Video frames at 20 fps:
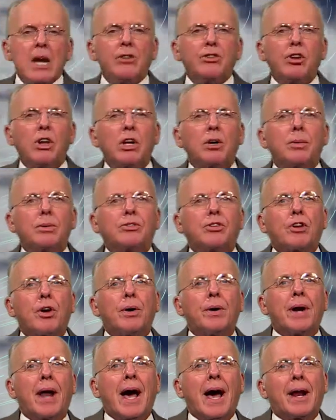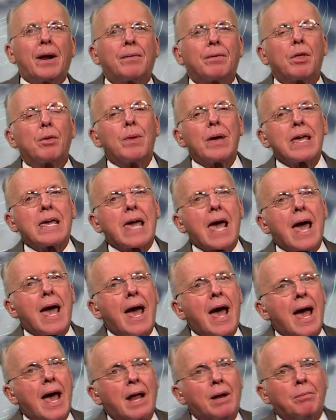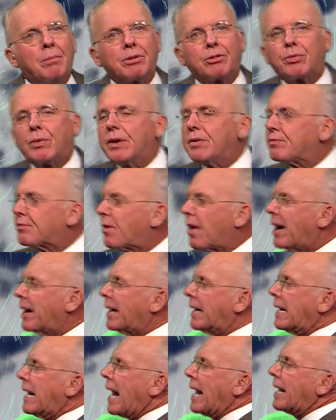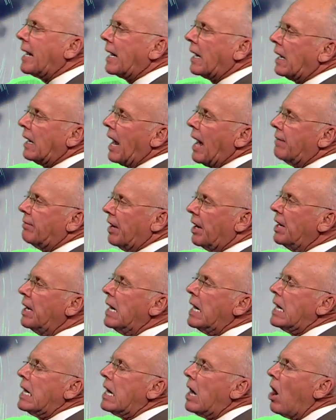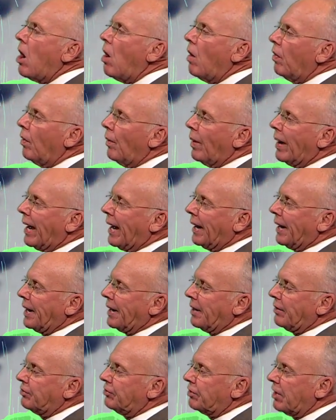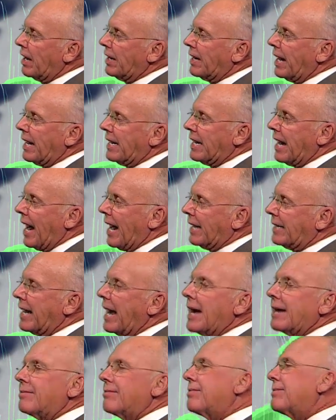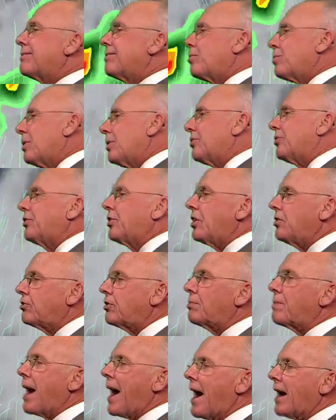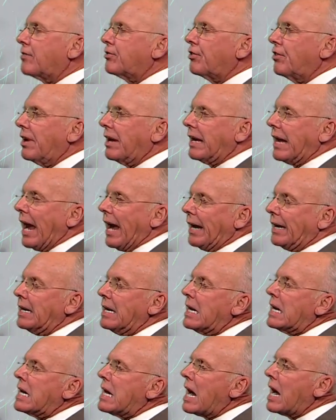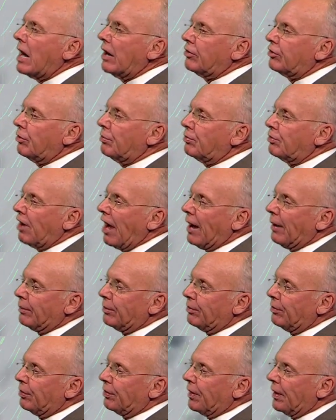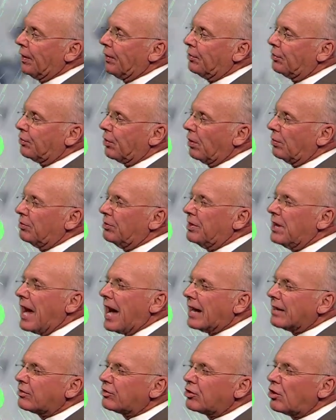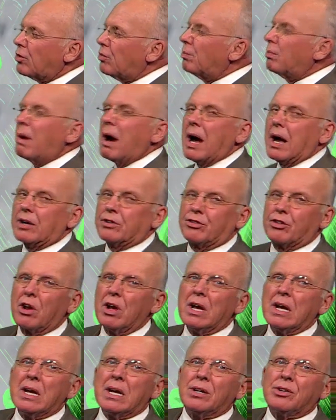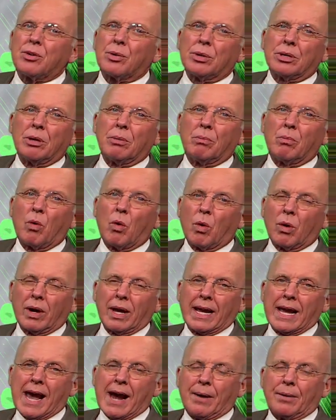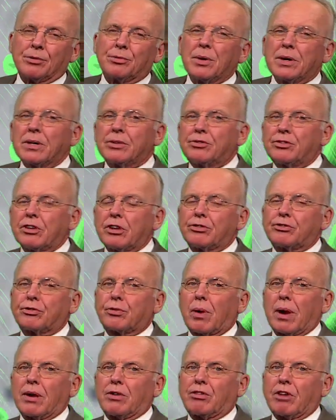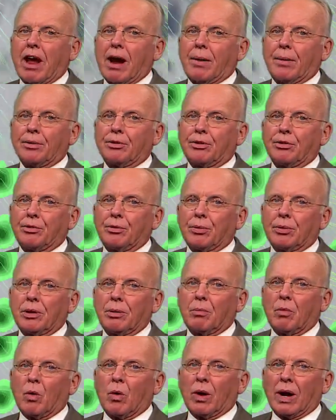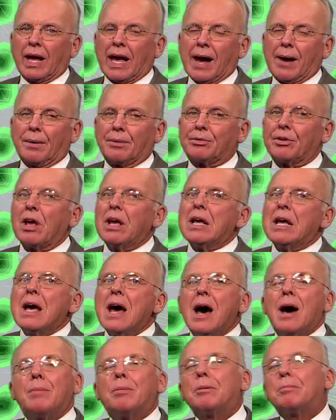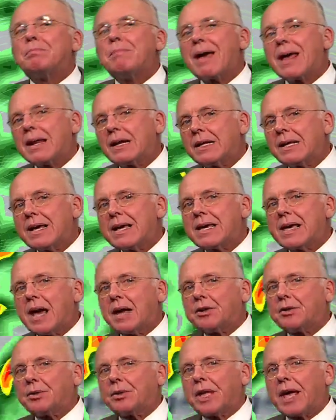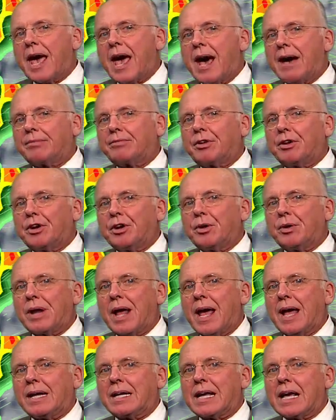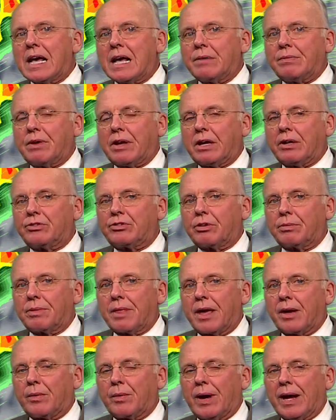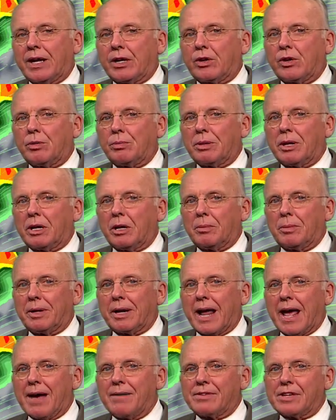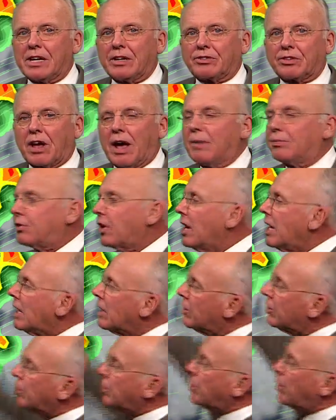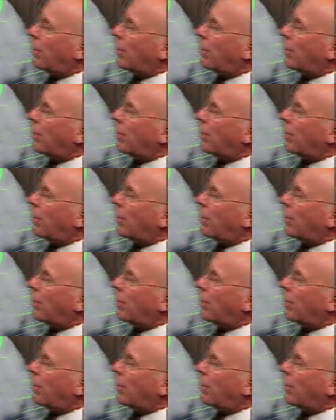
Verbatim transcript: Here's a look at what's going on over the weekend between Friday night at 11 all the way on into Sunday night, and we'll see some action again, uh, some showers and thunderstorms. Not so much during the morning hours. We could see a stray shower or two during the morning hours, uh, but mainly again during the afternoon and evening. And some of that rain could be a little bit heavy at times. Look at